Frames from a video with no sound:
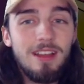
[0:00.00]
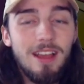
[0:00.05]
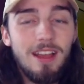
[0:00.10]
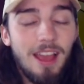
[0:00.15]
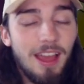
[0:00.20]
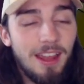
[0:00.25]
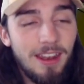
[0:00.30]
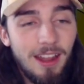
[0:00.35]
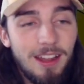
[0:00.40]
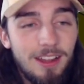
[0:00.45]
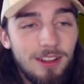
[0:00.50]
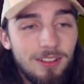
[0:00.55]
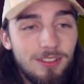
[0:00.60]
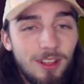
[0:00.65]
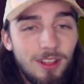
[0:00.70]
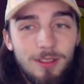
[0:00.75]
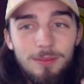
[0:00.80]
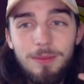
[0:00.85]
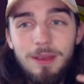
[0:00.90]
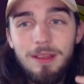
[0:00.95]
And that just
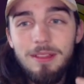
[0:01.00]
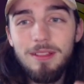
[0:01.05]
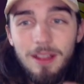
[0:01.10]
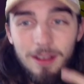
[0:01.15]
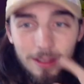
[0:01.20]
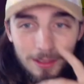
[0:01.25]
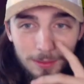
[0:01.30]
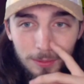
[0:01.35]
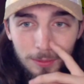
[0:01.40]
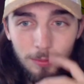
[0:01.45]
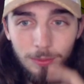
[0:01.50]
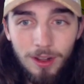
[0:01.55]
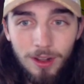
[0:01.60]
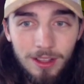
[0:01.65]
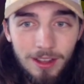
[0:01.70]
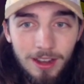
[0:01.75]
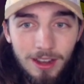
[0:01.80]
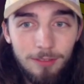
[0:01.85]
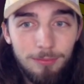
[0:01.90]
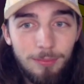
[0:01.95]
doesn't make sense to me, where I
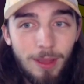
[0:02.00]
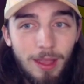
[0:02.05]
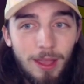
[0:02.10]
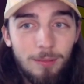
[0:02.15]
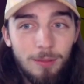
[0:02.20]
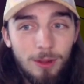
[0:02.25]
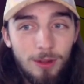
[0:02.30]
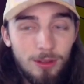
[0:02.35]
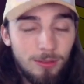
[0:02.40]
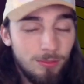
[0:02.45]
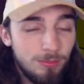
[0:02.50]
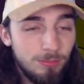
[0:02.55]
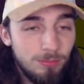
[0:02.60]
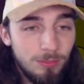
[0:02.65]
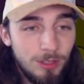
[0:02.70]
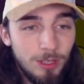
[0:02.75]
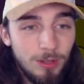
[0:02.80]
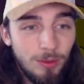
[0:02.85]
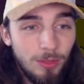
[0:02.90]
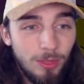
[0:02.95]
can have Magmar and just
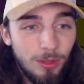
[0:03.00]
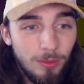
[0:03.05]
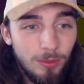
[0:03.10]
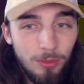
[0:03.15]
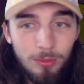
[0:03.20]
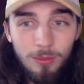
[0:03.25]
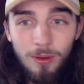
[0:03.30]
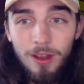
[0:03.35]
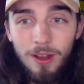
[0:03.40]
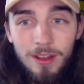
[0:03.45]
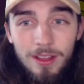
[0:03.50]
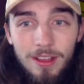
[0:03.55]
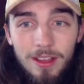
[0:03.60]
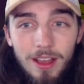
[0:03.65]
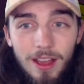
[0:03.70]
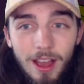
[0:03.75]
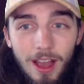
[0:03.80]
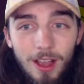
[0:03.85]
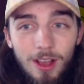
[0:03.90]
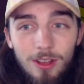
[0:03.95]
deal with it with one.
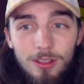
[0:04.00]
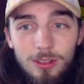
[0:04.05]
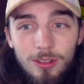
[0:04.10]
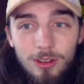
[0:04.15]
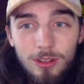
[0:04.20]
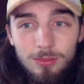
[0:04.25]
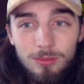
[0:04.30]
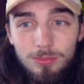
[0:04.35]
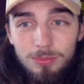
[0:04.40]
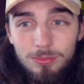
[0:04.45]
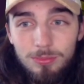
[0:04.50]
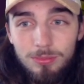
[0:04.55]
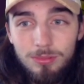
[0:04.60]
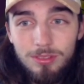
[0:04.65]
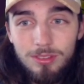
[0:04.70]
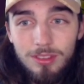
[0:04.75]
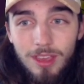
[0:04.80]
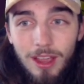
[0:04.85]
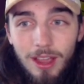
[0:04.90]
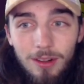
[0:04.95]
I also just
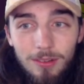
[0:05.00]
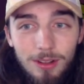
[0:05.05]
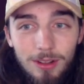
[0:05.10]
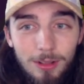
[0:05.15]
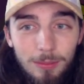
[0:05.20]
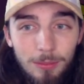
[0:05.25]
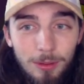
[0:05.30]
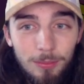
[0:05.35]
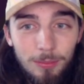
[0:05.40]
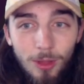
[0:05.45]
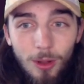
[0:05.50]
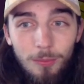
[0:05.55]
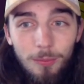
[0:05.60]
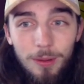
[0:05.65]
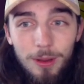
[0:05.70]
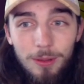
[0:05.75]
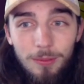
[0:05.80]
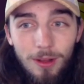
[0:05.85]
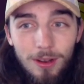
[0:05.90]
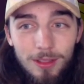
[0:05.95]
scare Rillaboom.
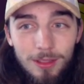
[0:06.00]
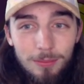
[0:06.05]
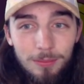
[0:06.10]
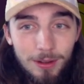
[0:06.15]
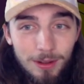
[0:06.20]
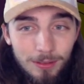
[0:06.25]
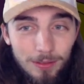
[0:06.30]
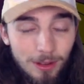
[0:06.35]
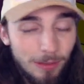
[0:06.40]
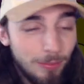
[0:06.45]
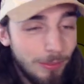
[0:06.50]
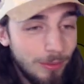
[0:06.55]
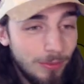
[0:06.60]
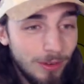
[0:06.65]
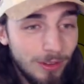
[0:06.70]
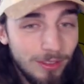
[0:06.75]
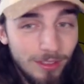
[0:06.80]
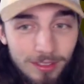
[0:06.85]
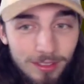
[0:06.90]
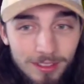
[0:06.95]
Nobody wants to bring Rillaboom
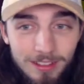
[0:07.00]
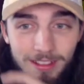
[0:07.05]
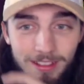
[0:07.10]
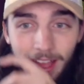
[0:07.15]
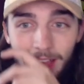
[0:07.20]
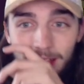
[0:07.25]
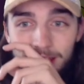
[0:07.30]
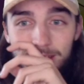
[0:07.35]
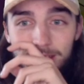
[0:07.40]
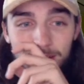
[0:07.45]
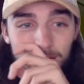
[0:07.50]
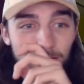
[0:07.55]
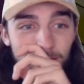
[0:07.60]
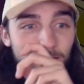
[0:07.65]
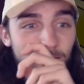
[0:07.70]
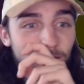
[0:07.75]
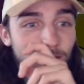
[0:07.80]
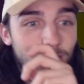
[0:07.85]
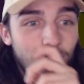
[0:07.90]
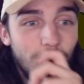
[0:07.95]
versus these guys.
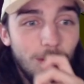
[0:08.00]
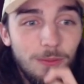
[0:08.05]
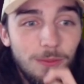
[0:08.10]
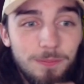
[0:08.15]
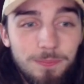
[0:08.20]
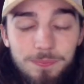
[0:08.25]
So,